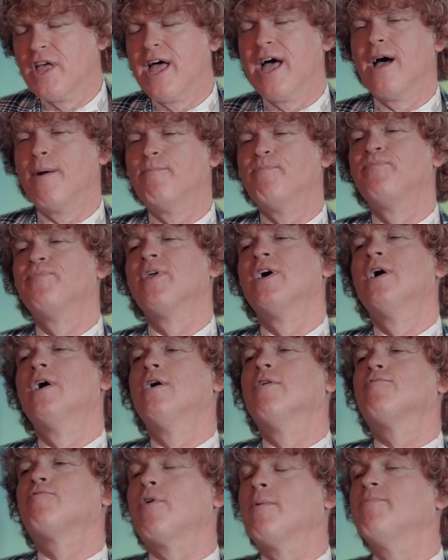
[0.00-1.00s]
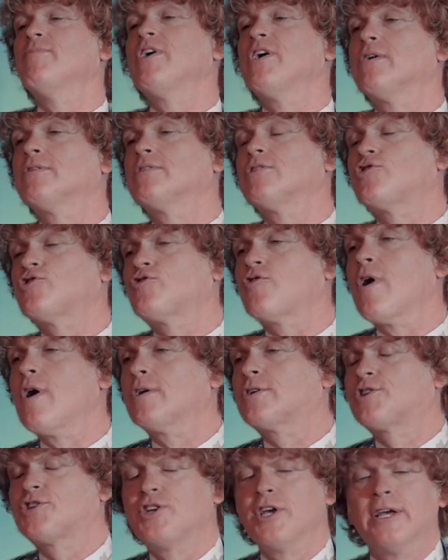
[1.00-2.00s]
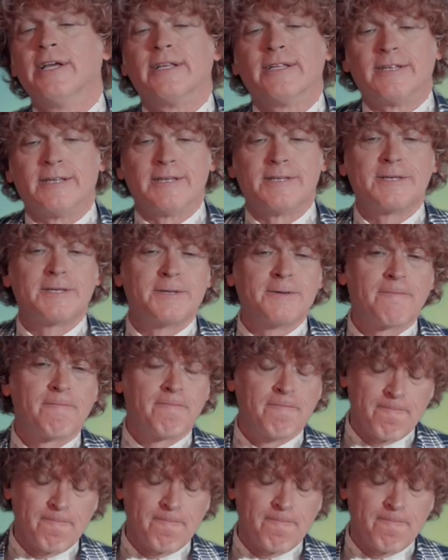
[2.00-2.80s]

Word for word: them from their destructions